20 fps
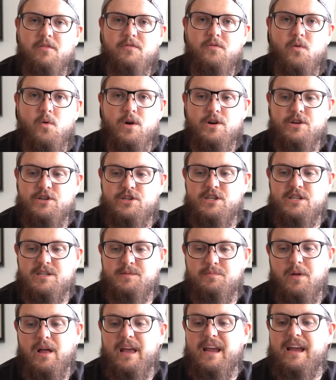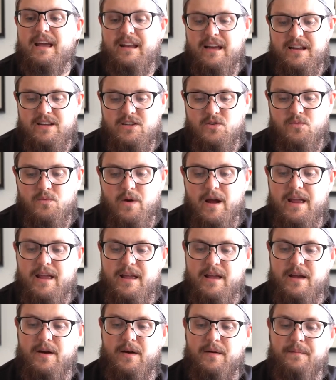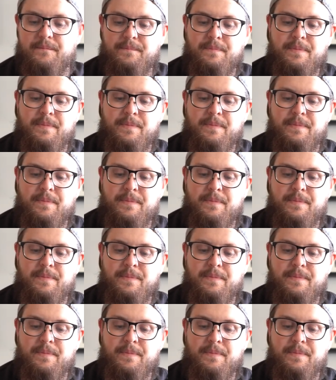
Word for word: 4-inch display connector right here.